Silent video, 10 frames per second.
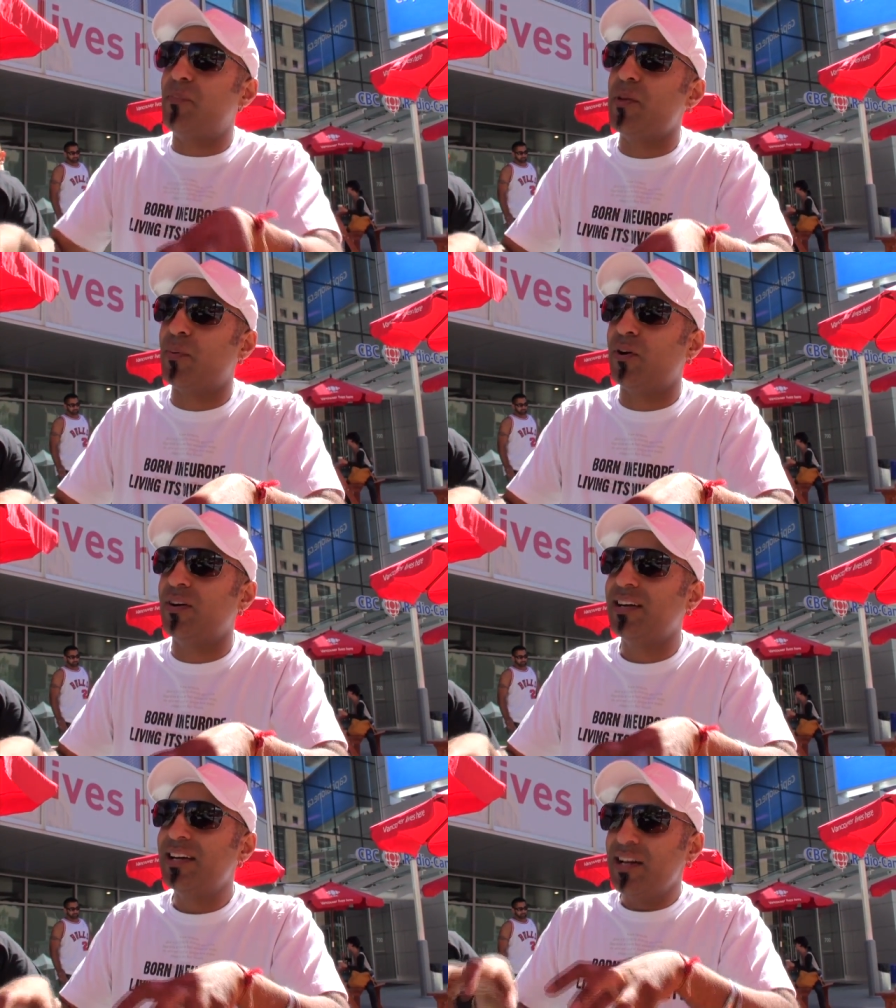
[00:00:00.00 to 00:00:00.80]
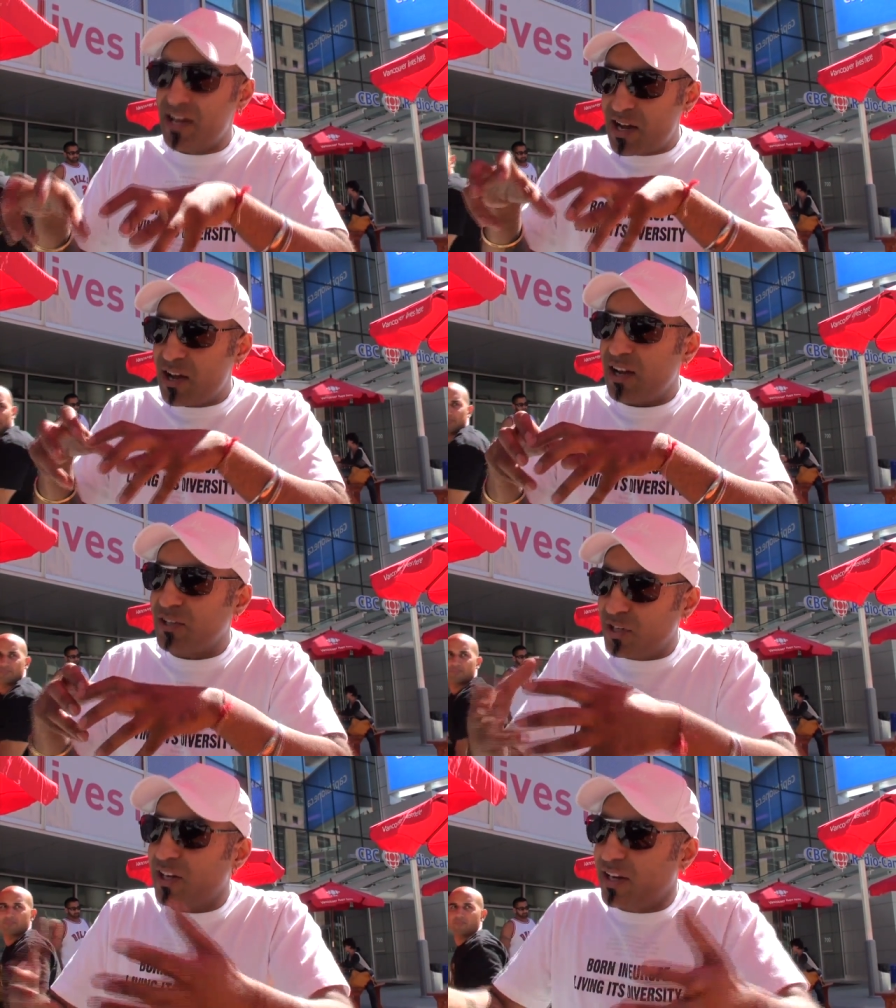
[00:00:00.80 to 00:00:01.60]
people
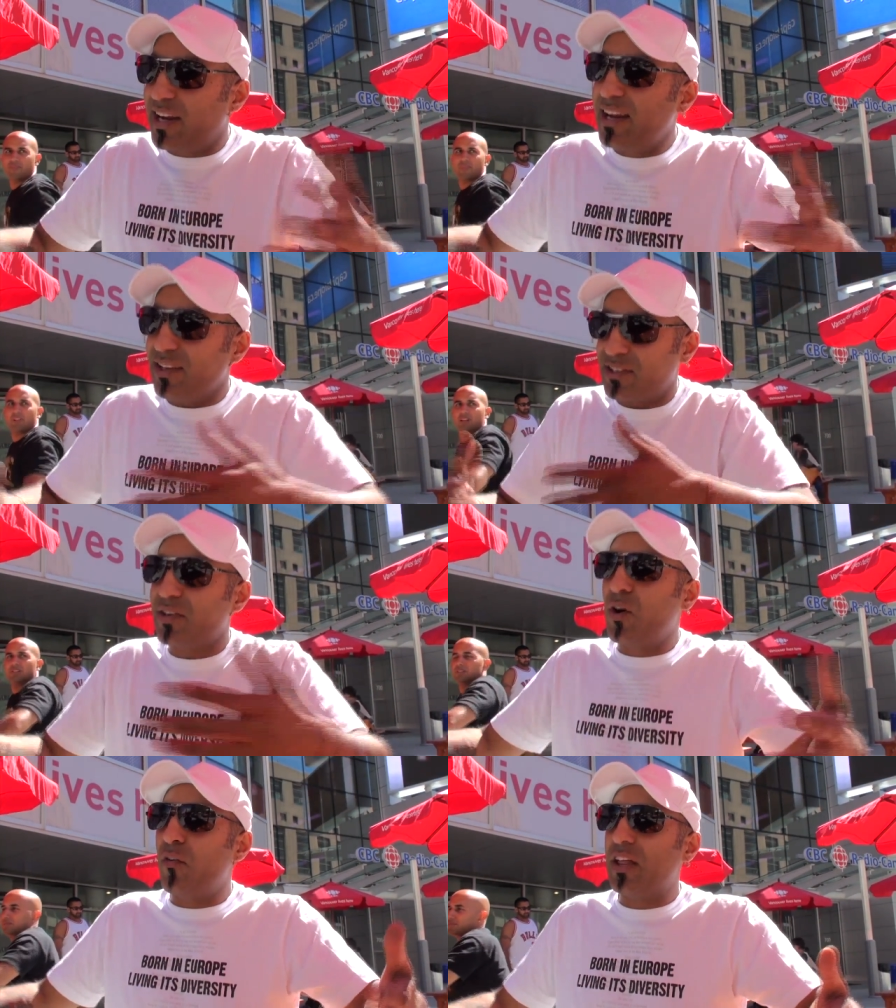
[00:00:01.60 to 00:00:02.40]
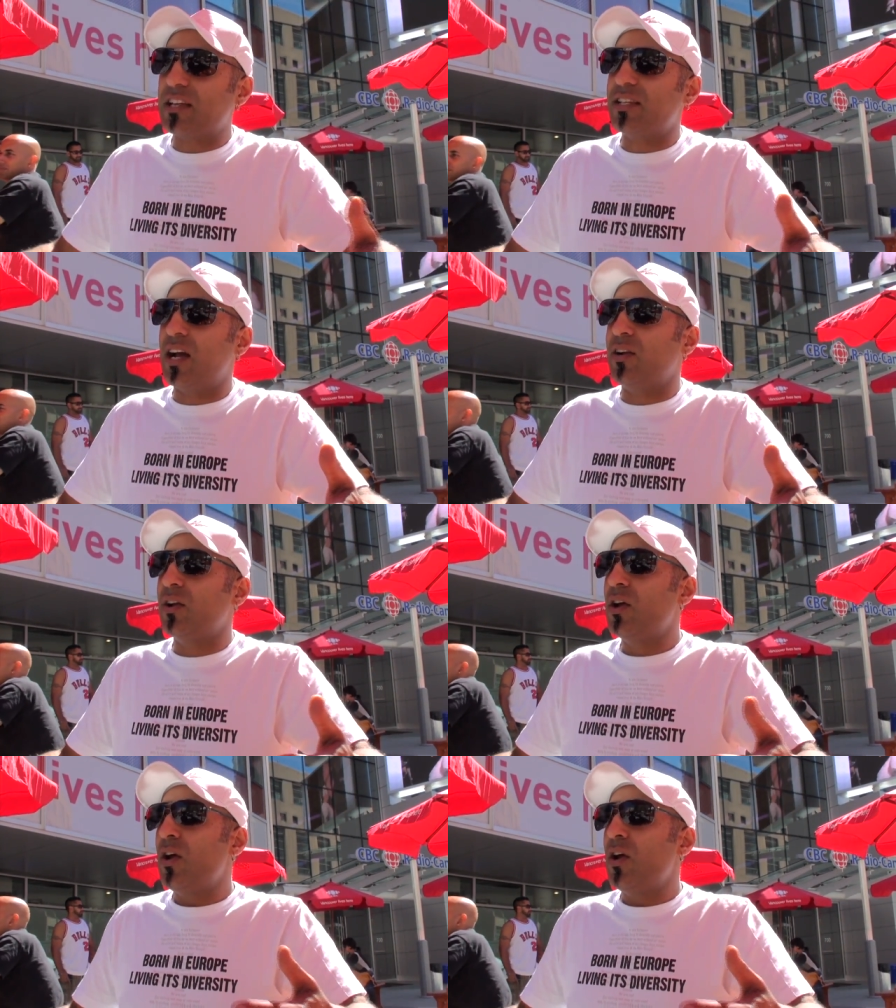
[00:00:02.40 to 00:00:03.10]
to go for that sound.